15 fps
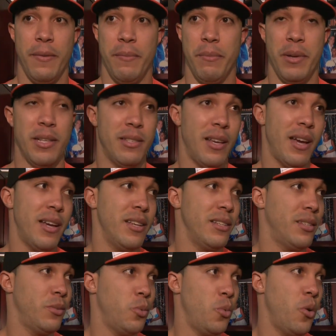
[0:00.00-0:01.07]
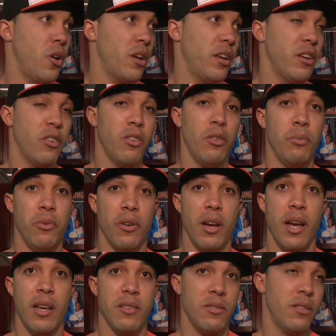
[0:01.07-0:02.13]
besides walking a couple
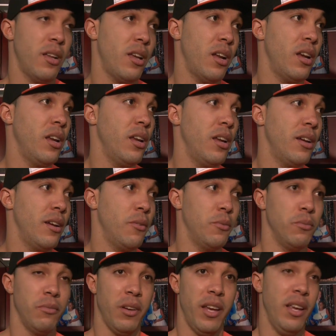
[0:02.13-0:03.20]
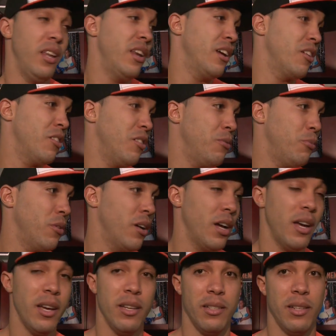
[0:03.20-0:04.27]
guys in that inning and hitting a couple
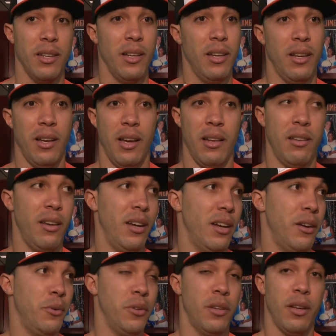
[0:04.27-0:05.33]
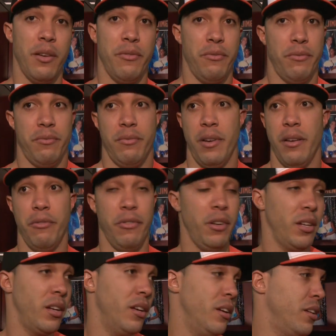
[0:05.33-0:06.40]
guys, I think I
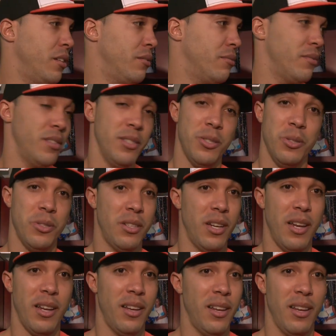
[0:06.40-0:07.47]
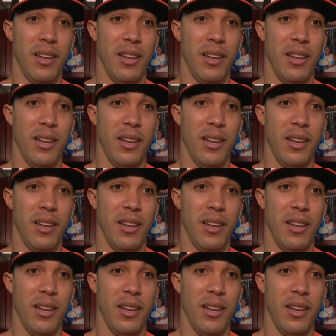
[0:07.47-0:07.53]
felt good. It's just like